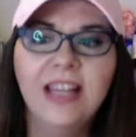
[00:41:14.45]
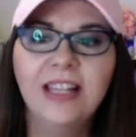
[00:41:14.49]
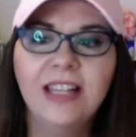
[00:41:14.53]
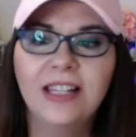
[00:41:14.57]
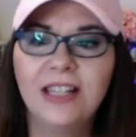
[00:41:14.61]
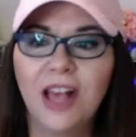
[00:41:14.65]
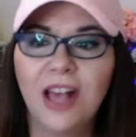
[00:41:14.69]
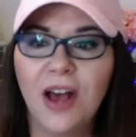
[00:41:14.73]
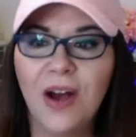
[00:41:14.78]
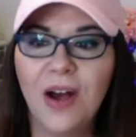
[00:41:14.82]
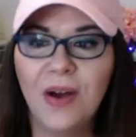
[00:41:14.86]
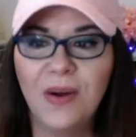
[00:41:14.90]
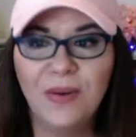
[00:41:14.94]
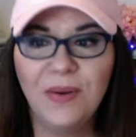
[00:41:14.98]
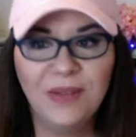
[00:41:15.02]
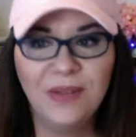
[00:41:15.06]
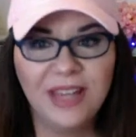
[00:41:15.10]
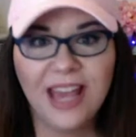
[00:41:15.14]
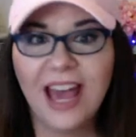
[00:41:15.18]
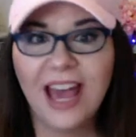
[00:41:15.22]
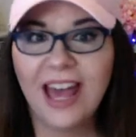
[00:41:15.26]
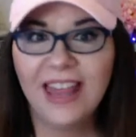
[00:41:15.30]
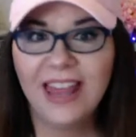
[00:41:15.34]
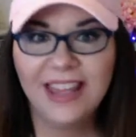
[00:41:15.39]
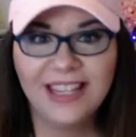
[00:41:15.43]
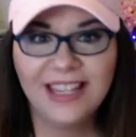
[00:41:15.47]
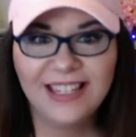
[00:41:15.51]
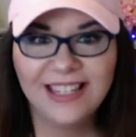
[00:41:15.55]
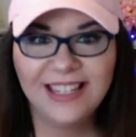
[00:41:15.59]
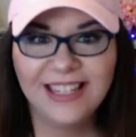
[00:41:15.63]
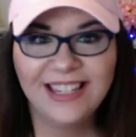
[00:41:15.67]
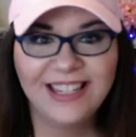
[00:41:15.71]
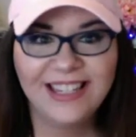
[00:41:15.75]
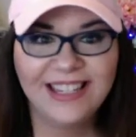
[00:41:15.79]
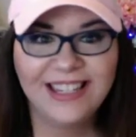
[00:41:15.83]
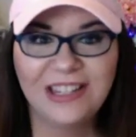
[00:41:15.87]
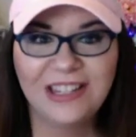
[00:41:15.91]
So yeah, this
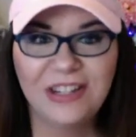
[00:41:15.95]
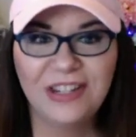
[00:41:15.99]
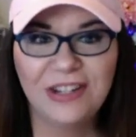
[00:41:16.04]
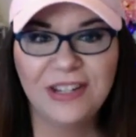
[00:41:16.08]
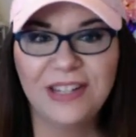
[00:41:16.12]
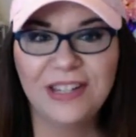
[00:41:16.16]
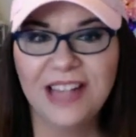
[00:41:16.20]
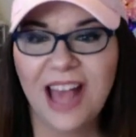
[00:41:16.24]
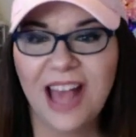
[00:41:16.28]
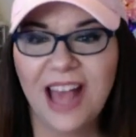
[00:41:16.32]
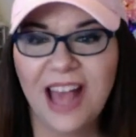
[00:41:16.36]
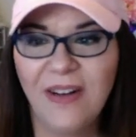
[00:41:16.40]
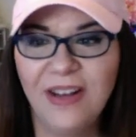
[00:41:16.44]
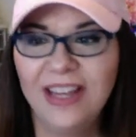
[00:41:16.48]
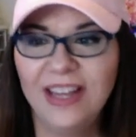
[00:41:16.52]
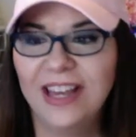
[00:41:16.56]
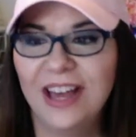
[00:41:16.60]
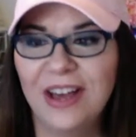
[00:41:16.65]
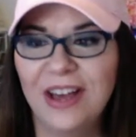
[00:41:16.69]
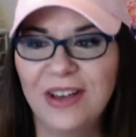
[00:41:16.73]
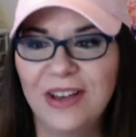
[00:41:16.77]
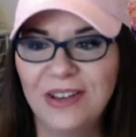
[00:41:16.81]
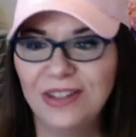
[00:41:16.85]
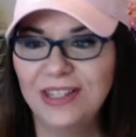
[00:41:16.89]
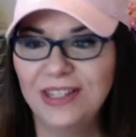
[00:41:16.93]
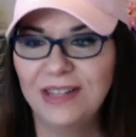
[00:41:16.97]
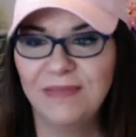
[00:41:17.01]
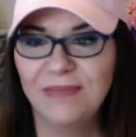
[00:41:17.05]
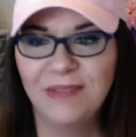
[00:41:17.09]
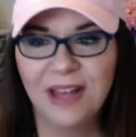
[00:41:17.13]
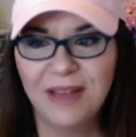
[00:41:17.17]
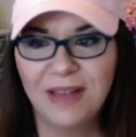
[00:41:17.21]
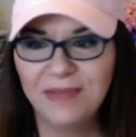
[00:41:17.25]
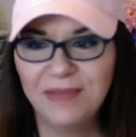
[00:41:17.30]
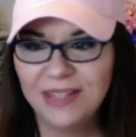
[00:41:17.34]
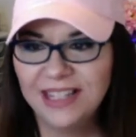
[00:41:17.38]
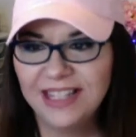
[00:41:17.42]
is just how it goes.
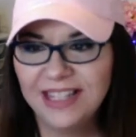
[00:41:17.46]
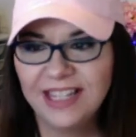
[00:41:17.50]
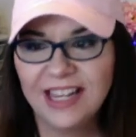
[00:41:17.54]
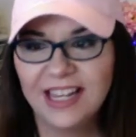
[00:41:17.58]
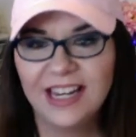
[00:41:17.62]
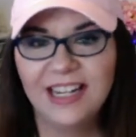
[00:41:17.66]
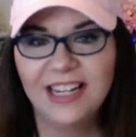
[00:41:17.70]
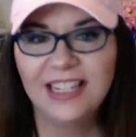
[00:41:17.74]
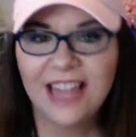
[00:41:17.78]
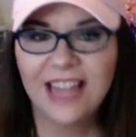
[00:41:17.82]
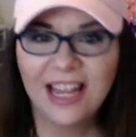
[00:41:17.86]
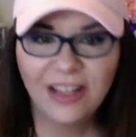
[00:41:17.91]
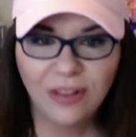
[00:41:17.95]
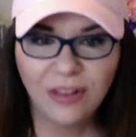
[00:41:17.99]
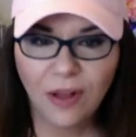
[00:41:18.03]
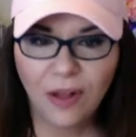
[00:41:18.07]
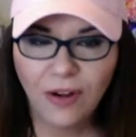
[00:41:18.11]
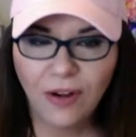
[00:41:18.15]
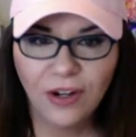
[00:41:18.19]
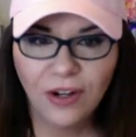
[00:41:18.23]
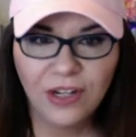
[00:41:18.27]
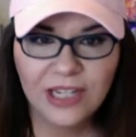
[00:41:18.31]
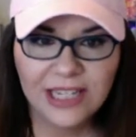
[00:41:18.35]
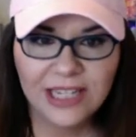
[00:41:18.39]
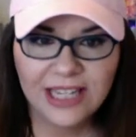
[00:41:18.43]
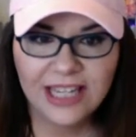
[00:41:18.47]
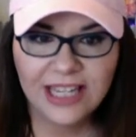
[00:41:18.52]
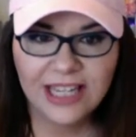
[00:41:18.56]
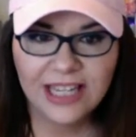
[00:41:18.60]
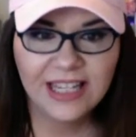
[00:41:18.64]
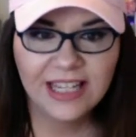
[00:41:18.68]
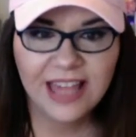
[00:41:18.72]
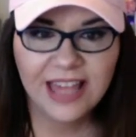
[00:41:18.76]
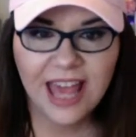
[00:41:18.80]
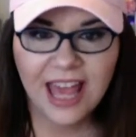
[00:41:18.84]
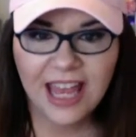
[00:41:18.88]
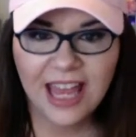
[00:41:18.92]
Sometimes it's going to take longer to get
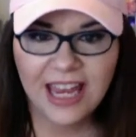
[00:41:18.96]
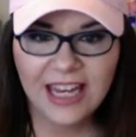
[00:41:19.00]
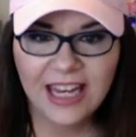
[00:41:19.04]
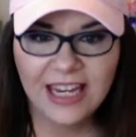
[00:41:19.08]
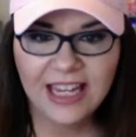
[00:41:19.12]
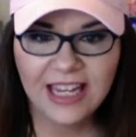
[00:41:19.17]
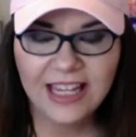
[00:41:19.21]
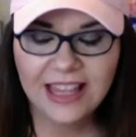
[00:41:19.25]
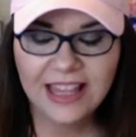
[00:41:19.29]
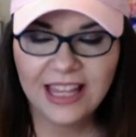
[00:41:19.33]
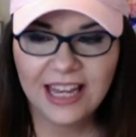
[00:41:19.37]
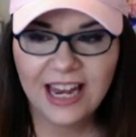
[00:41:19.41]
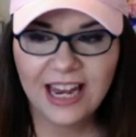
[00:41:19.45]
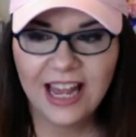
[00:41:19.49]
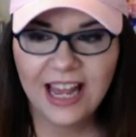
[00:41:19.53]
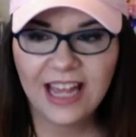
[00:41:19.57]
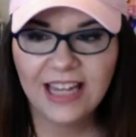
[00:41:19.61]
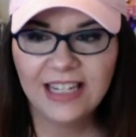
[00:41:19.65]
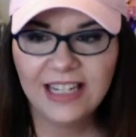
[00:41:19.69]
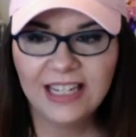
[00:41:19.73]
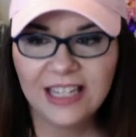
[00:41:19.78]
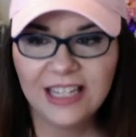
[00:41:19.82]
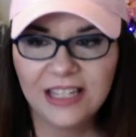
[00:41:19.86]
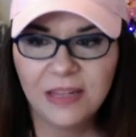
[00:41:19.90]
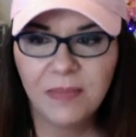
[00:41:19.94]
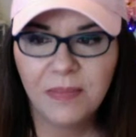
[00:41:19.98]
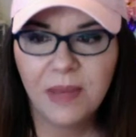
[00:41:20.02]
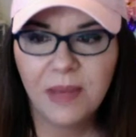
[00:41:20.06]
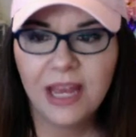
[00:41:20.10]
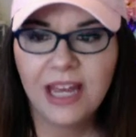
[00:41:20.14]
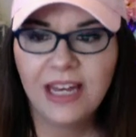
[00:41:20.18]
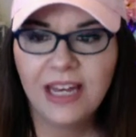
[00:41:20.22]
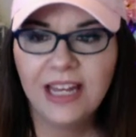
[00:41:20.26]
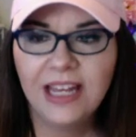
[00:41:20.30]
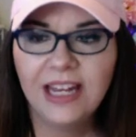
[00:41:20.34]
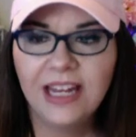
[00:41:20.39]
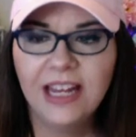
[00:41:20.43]
to that ending than I
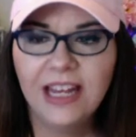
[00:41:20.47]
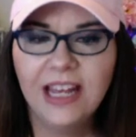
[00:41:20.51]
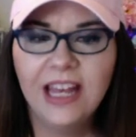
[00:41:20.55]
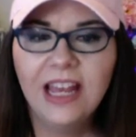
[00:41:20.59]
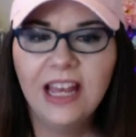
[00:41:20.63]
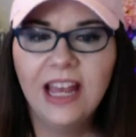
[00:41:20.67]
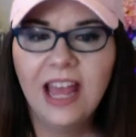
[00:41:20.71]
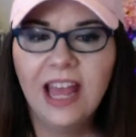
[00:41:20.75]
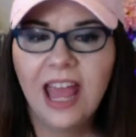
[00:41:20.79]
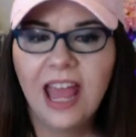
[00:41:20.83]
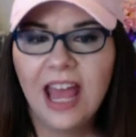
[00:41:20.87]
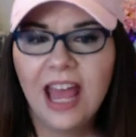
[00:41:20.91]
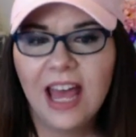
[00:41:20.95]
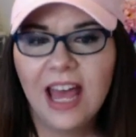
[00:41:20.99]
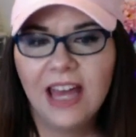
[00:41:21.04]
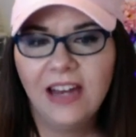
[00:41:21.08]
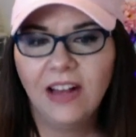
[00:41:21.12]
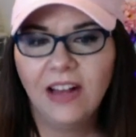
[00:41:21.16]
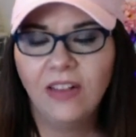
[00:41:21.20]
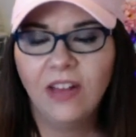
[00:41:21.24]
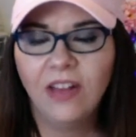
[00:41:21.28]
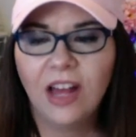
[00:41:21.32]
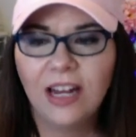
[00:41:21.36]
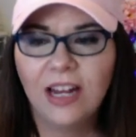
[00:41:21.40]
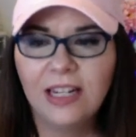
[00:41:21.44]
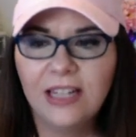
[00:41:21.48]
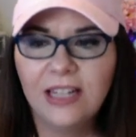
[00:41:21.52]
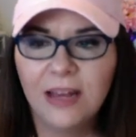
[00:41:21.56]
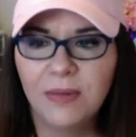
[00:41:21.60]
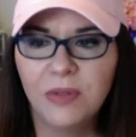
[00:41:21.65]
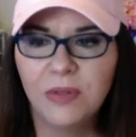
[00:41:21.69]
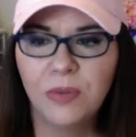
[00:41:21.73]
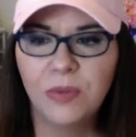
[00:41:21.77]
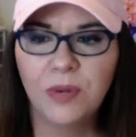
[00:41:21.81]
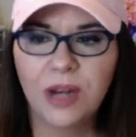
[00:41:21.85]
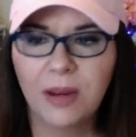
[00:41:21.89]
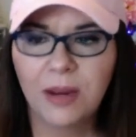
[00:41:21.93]
anticipated. And a lot of
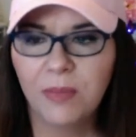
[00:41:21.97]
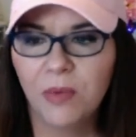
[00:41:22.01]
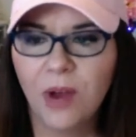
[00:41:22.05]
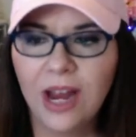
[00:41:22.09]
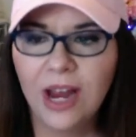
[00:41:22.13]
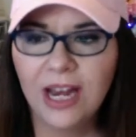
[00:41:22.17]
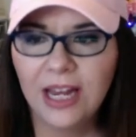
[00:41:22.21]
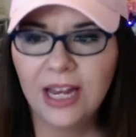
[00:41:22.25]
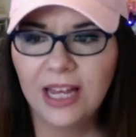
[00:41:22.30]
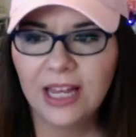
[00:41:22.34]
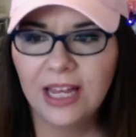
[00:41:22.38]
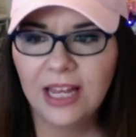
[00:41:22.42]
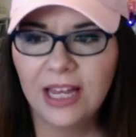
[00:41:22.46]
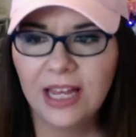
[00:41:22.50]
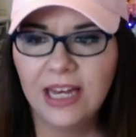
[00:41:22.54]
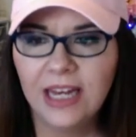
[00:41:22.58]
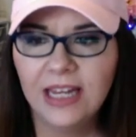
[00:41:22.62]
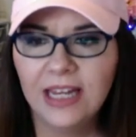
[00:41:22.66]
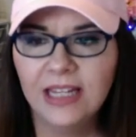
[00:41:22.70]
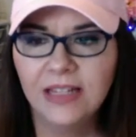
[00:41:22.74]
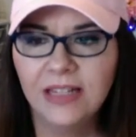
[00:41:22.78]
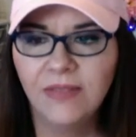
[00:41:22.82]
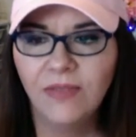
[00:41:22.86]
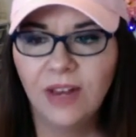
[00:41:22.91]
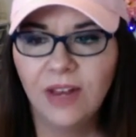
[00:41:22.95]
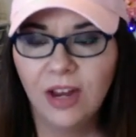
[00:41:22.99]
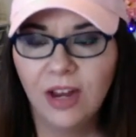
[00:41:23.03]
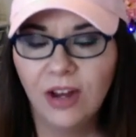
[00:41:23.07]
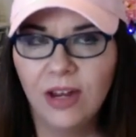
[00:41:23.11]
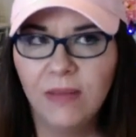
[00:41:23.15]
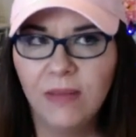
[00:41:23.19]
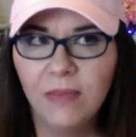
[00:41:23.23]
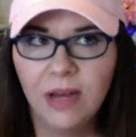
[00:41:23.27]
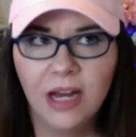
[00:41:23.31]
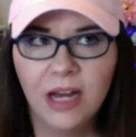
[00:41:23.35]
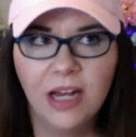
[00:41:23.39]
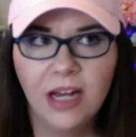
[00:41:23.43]
times when I'm writing, it is
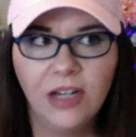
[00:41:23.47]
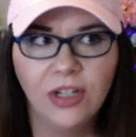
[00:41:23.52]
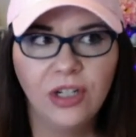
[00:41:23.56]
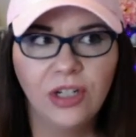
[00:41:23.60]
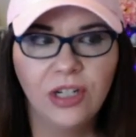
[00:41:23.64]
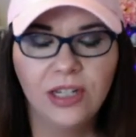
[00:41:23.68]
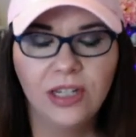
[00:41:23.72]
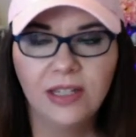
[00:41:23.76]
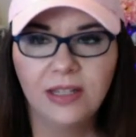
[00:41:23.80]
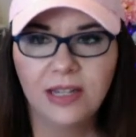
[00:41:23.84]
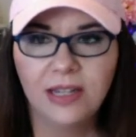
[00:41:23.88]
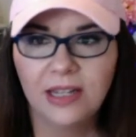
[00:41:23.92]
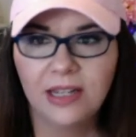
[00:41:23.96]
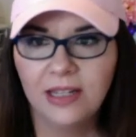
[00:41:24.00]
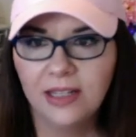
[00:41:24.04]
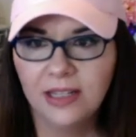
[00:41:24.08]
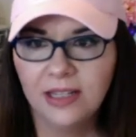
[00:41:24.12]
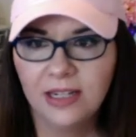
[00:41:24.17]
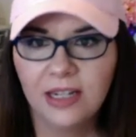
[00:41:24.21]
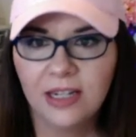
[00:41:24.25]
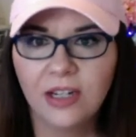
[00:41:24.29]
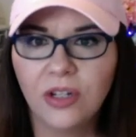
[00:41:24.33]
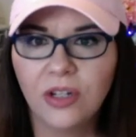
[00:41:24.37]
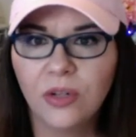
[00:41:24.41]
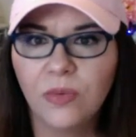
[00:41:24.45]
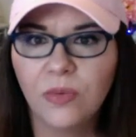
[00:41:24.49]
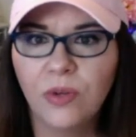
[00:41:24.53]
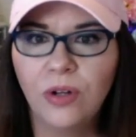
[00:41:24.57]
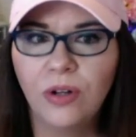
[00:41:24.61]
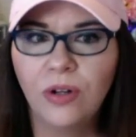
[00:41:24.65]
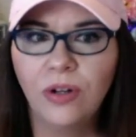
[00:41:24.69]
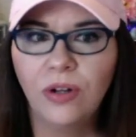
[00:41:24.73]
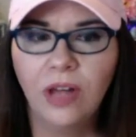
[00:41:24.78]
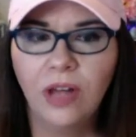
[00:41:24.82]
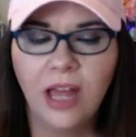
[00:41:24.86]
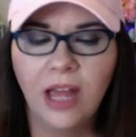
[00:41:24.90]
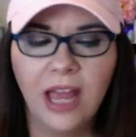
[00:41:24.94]
very much just
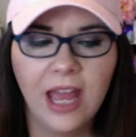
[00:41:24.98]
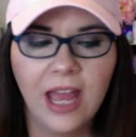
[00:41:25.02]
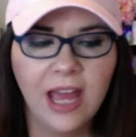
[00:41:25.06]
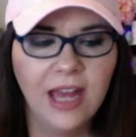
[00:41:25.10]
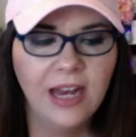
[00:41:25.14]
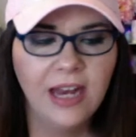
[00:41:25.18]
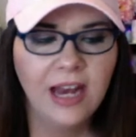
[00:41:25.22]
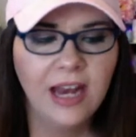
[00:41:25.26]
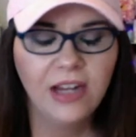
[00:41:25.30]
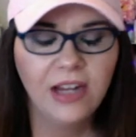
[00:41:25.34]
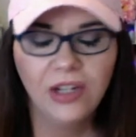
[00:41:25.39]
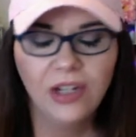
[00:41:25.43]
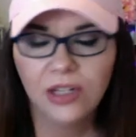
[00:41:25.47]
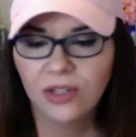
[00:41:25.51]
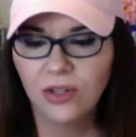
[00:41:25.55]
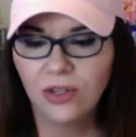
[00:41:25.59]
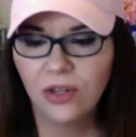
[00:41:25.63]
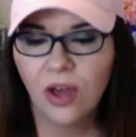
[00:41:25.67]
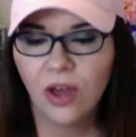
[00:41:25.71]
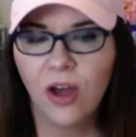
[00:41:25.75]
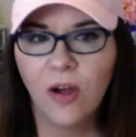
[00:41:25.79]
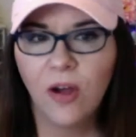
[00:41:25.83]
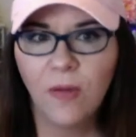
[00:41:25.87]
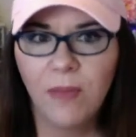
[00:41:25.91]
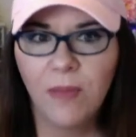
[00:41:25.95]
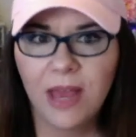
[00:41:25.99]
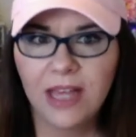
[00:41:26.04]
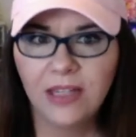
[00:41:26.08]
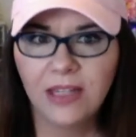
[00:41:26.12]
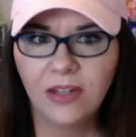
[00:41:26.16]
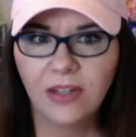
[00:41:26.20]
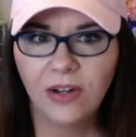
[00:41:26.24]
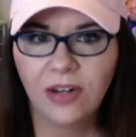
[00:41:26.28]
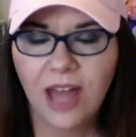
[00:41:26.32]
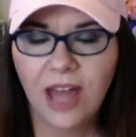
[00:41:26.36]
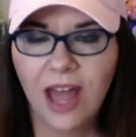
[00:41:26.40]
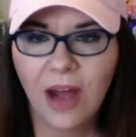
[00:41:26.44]
instinctual, and I just go based
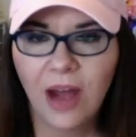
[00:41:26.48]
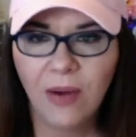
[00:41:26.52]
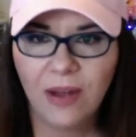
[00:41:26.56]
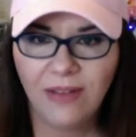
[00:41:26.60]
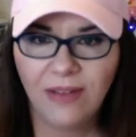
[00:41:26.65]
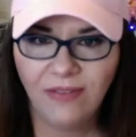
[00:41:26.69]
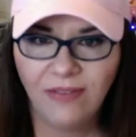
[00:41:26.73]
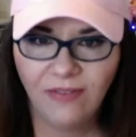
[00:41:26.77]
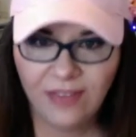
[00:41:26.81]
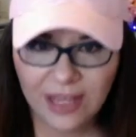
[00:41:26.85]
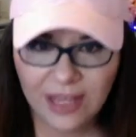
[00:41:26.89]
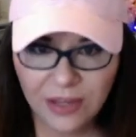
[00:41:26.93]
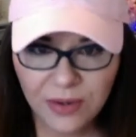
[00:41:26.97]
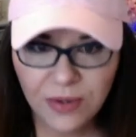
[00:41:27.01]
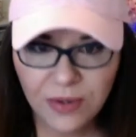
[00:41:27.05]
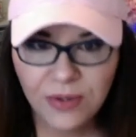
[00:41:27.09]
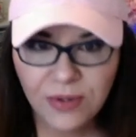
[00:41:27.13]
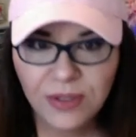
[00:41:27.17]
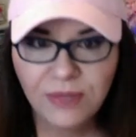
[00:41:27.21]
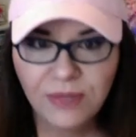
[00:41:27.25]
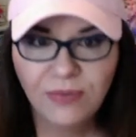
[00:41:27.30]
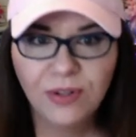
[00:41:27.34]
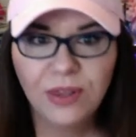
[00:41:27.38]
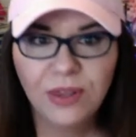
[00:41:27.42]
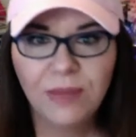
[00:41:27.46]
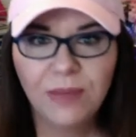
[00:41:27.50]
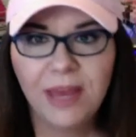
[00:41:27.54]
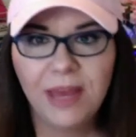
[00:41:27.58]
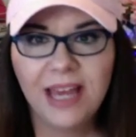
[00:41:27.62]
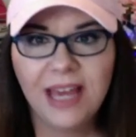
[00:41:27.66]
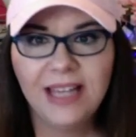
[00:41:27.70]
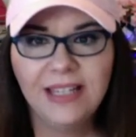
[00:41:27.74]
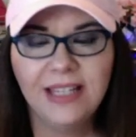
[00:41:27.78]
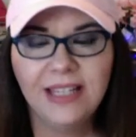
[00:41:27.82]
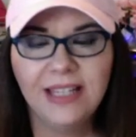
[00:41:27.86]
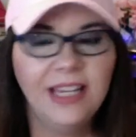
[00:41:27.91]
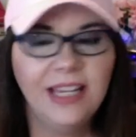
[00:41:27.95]
on how it feels for the
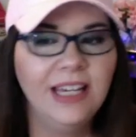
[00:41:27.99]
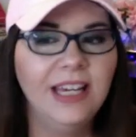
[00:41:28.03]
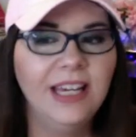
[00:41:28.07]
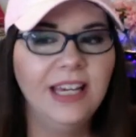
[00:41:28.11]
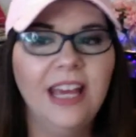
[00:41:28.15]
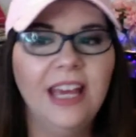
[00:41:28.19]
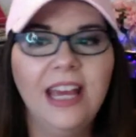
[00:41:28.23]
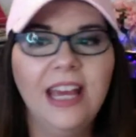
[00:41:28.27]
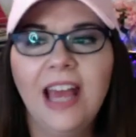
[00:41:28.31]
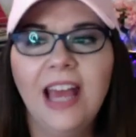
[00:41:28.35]
pacing.